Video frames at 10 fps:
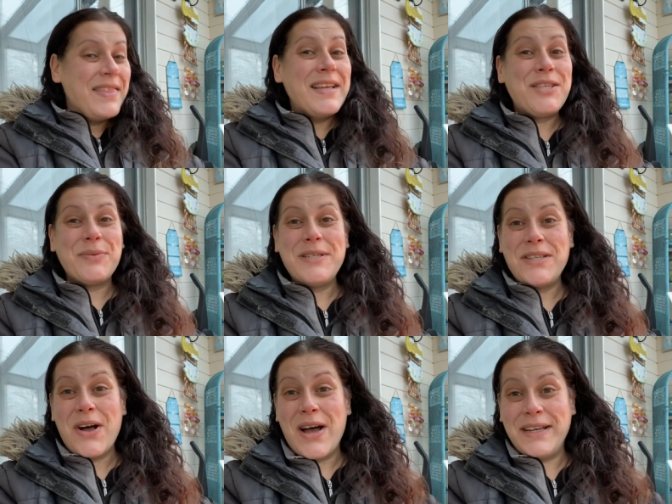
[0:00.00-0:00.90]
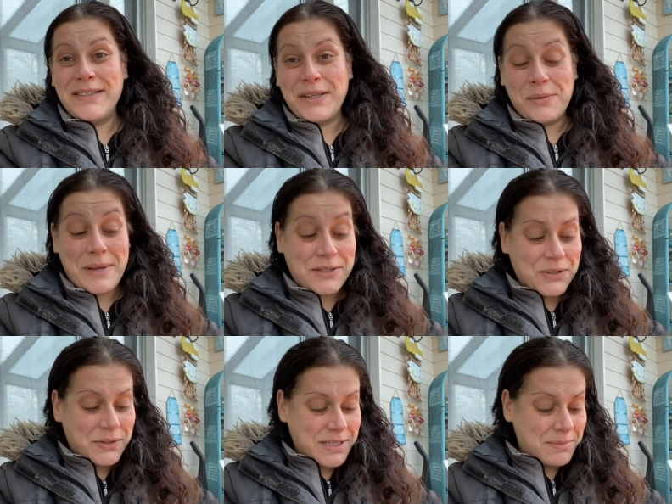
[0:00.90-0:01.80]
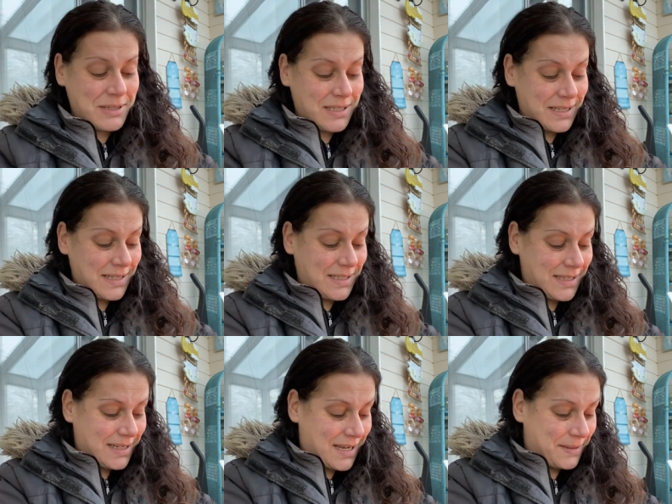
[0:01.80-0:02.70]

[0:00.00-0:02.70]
This was on Little Man's Christmas list.